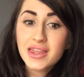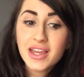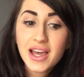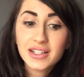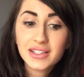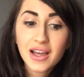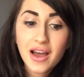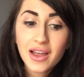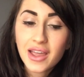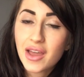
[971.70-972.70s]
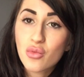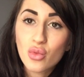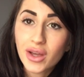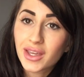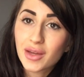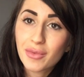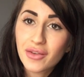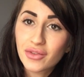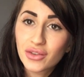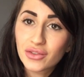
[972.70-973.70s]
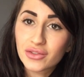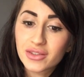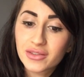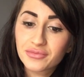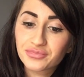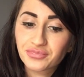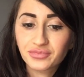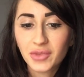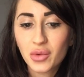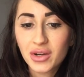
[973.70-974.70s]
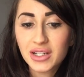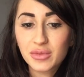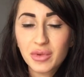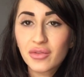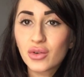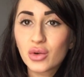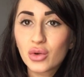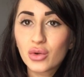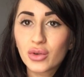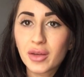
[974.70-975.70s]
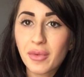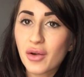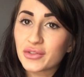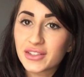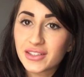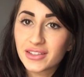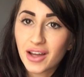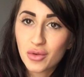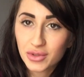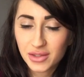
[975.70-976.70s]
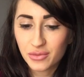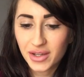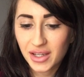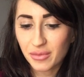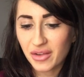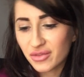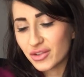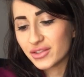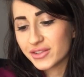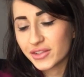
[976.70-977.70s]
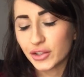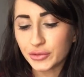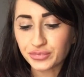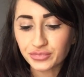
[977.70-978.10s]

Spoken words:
that I am weighing my foods, whereas before in my off season I wasn't weighing my foods. So